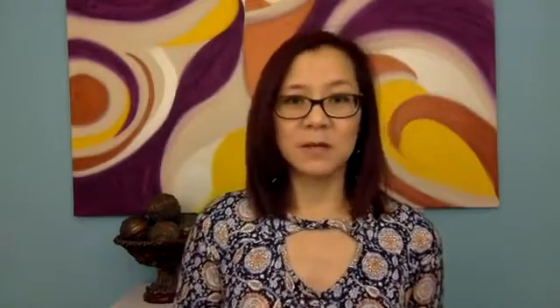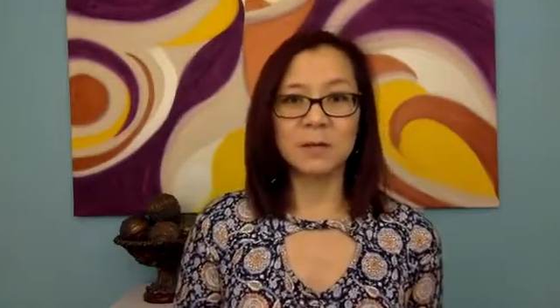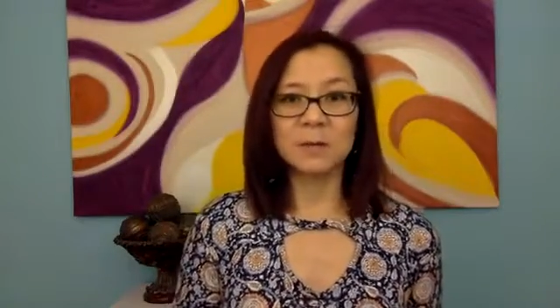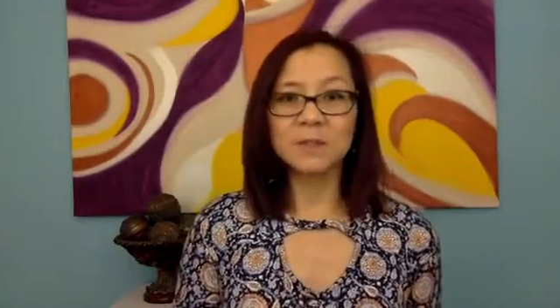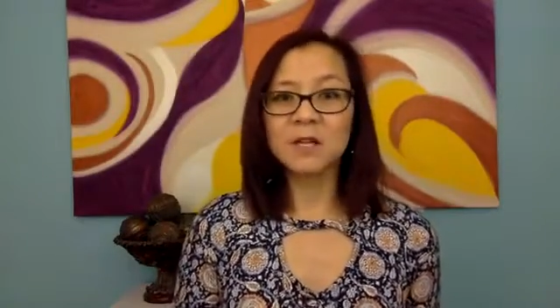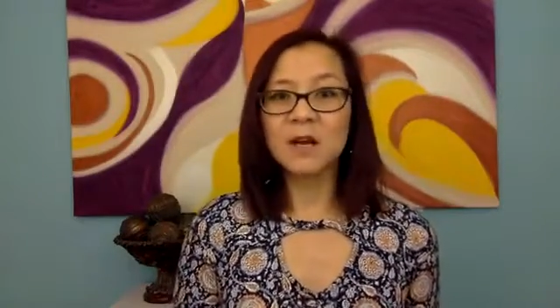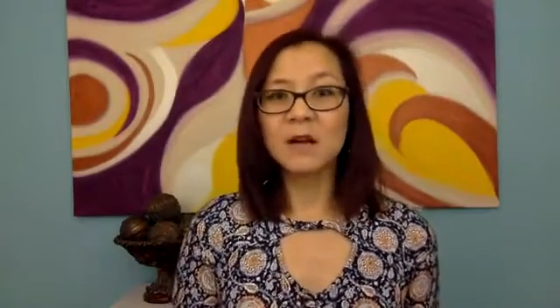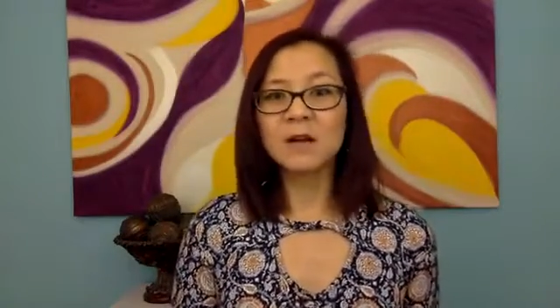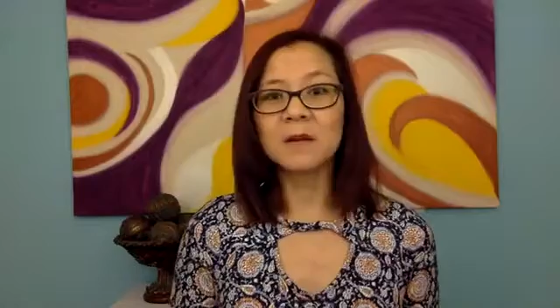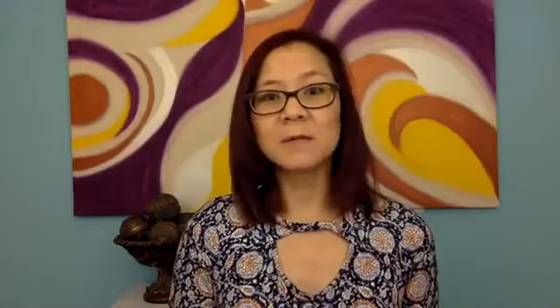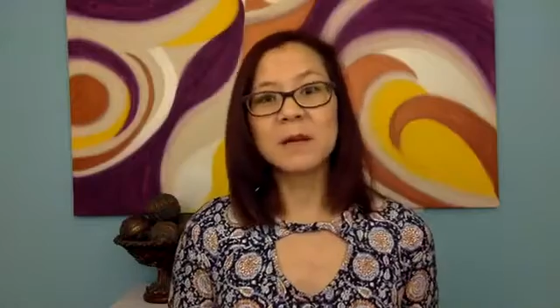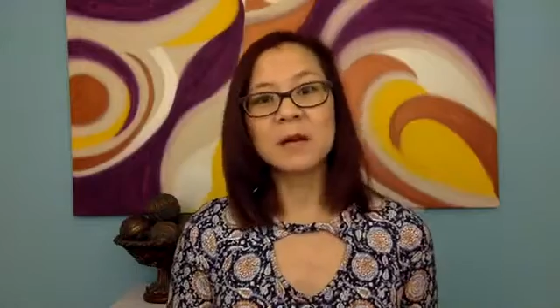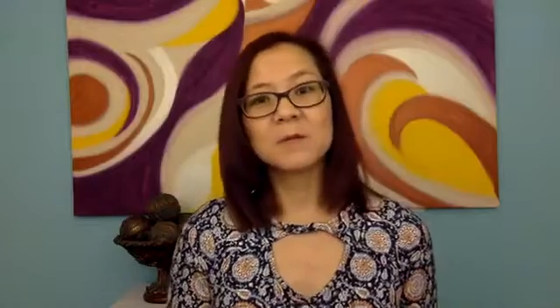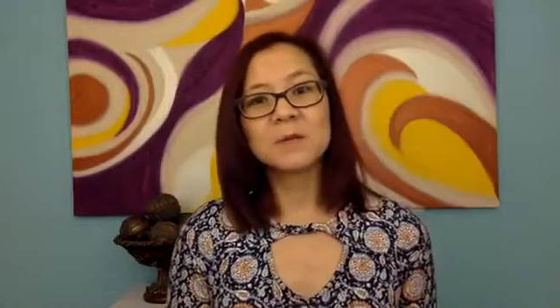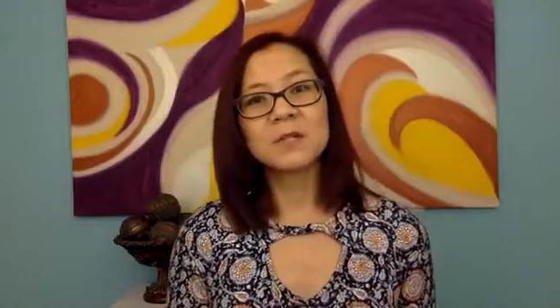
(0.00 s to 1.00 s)
And we'll talk
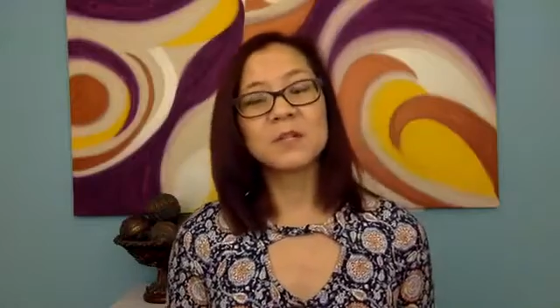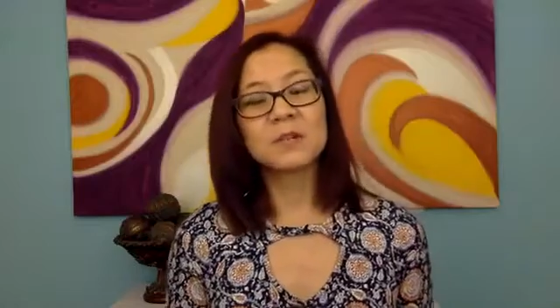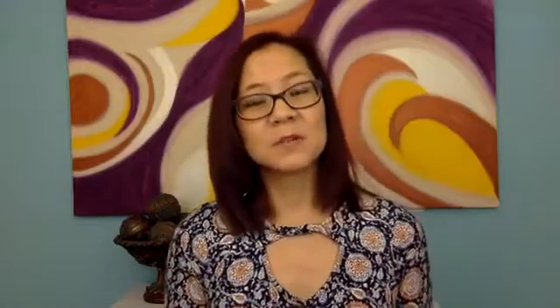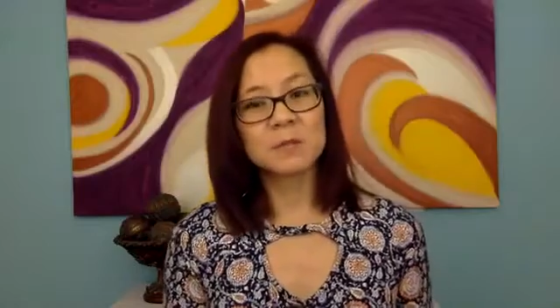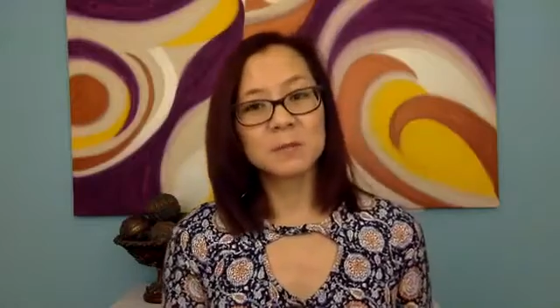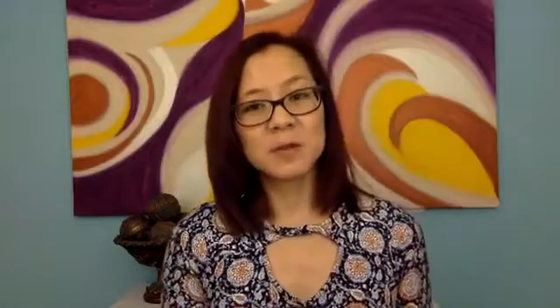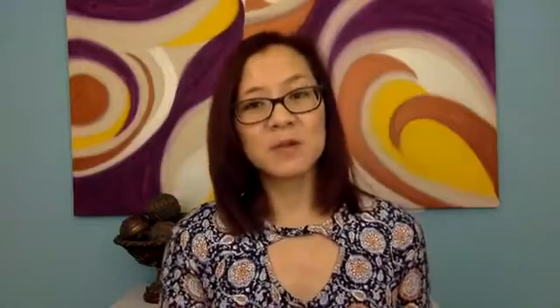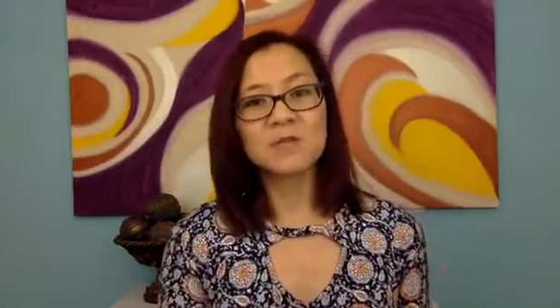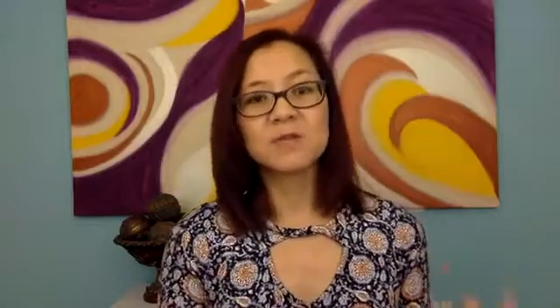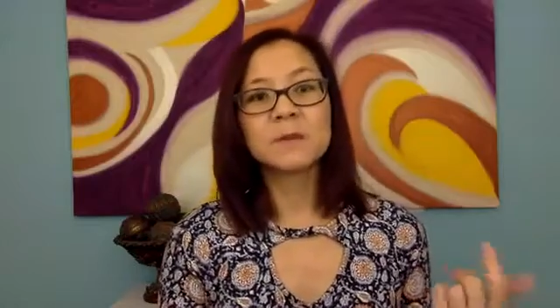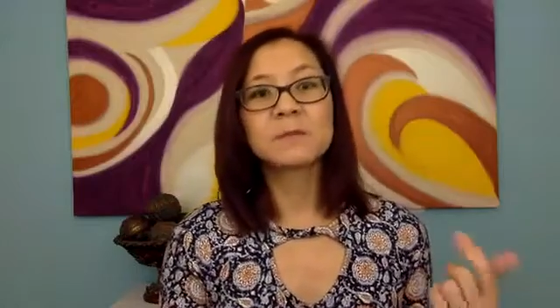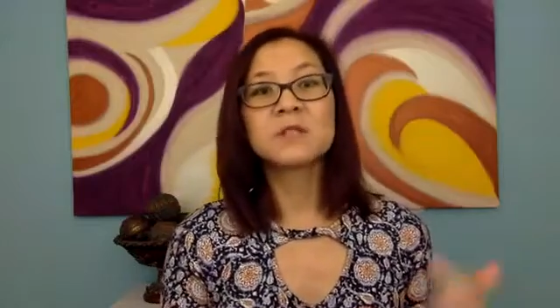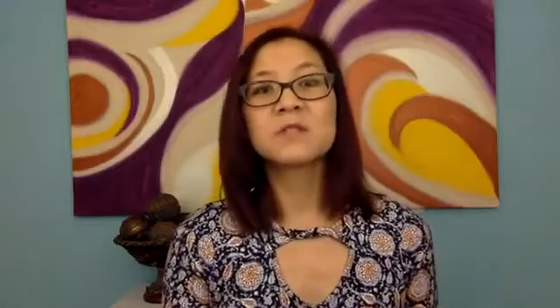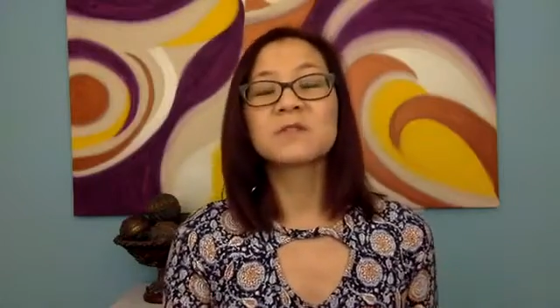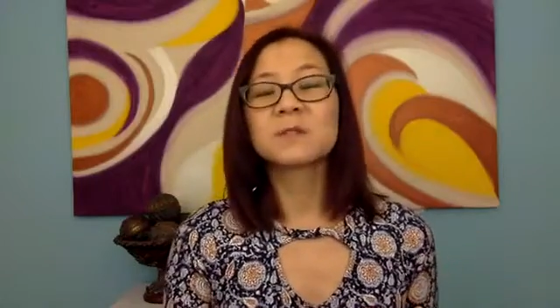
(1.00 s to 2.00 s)
about what to expect
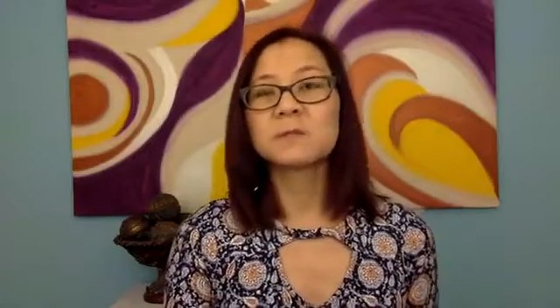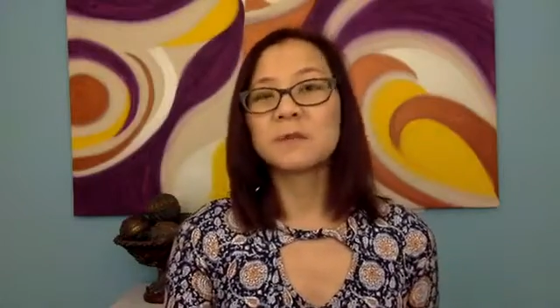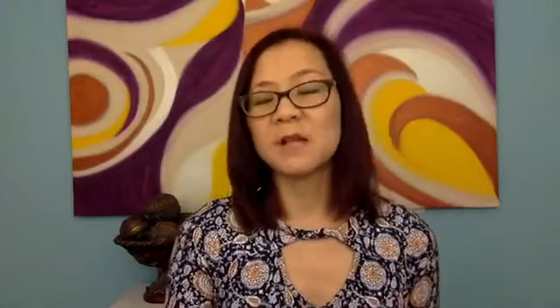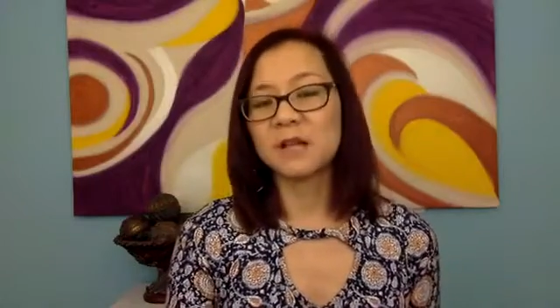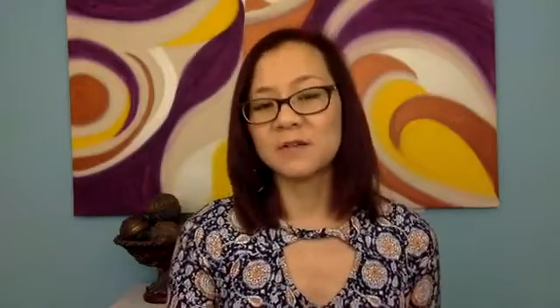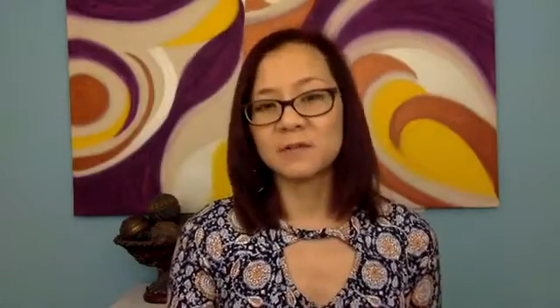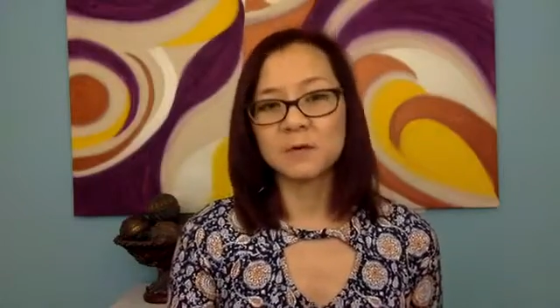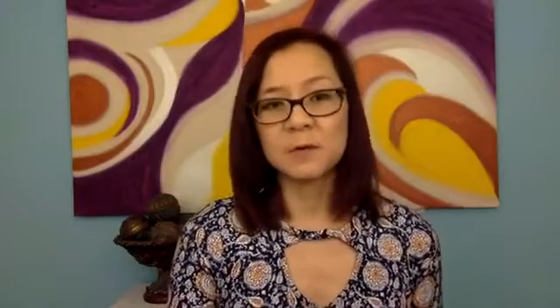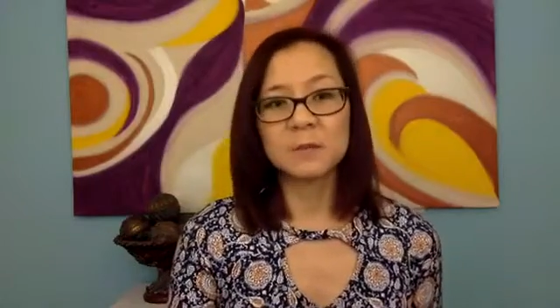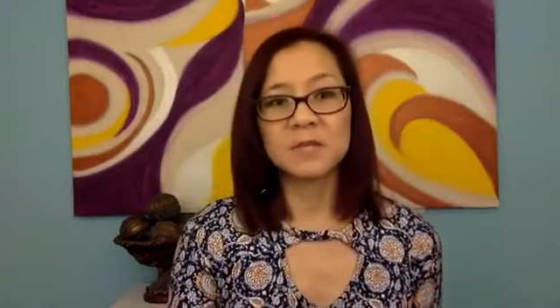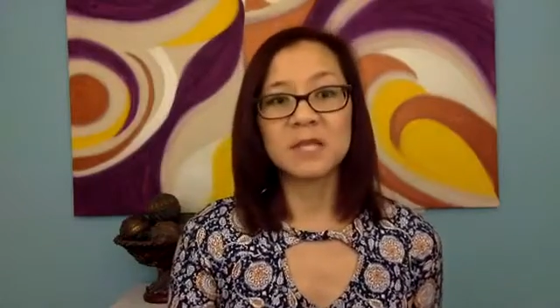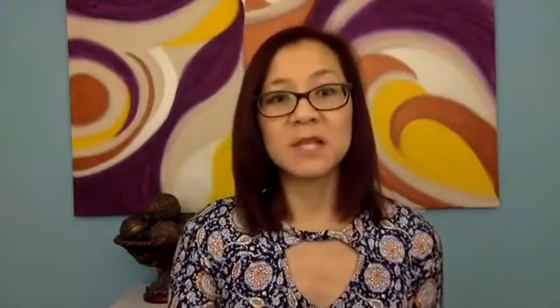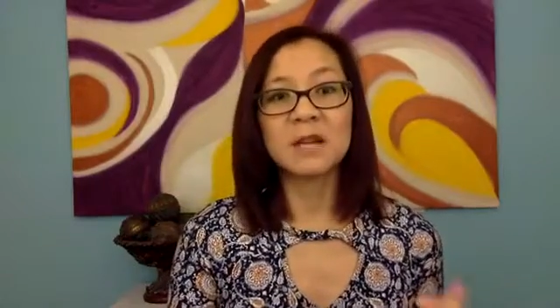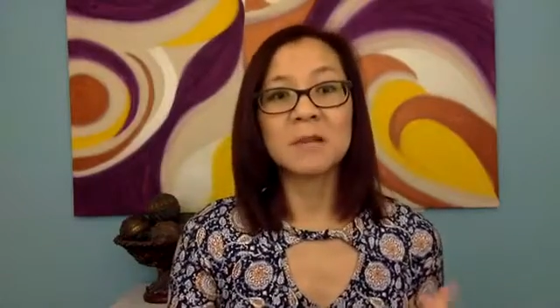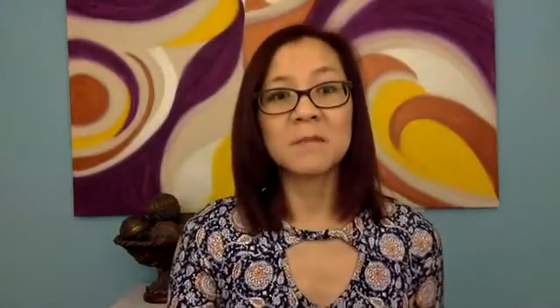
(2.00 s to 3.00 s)
from different
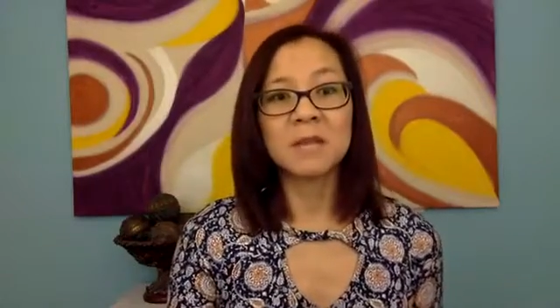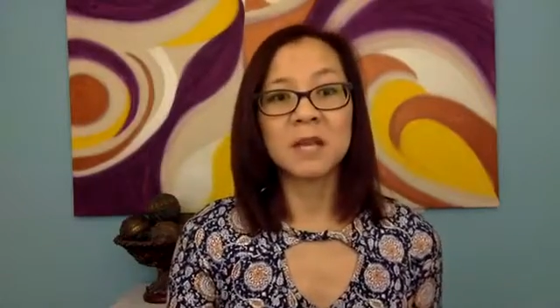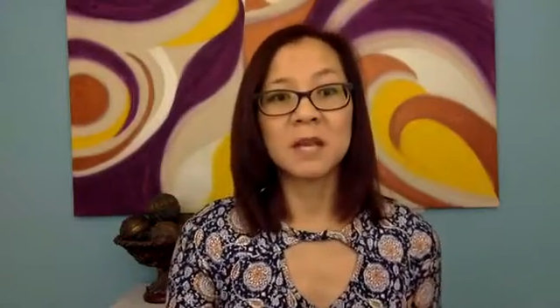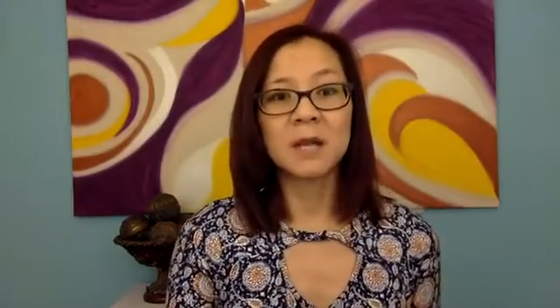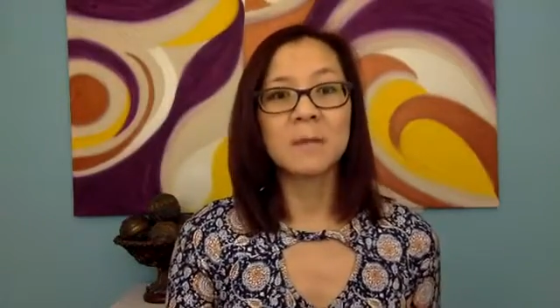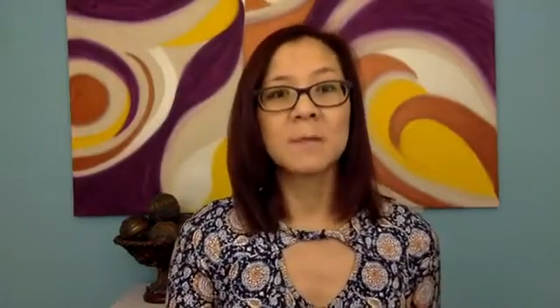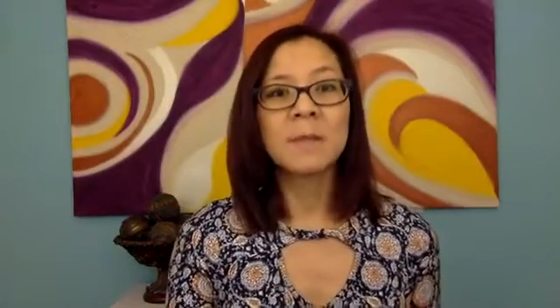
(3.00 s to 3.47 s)
platforms in a minute.